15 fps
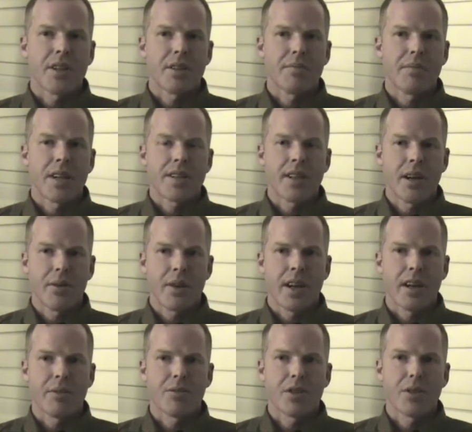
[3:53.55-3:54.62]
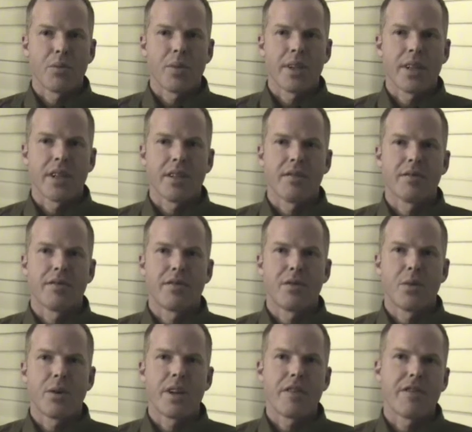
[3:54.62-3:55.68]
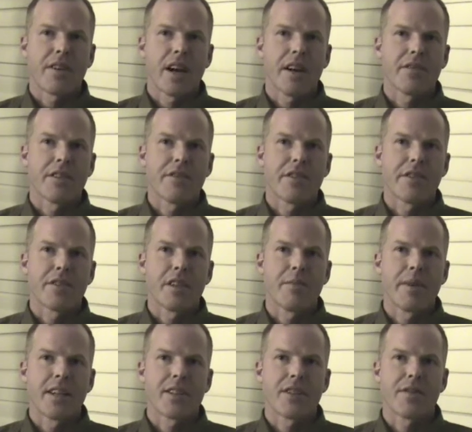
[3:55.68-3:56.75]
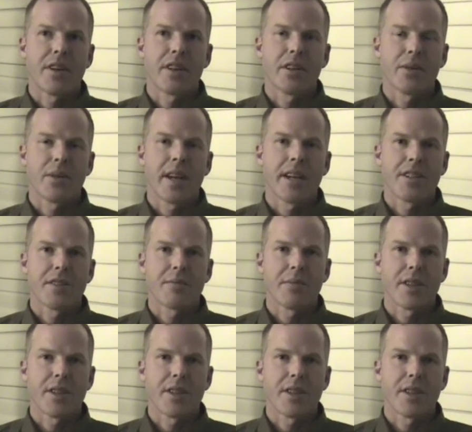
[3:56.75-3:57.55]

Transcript: our best outcomes are within 45 to 50 minutes of our location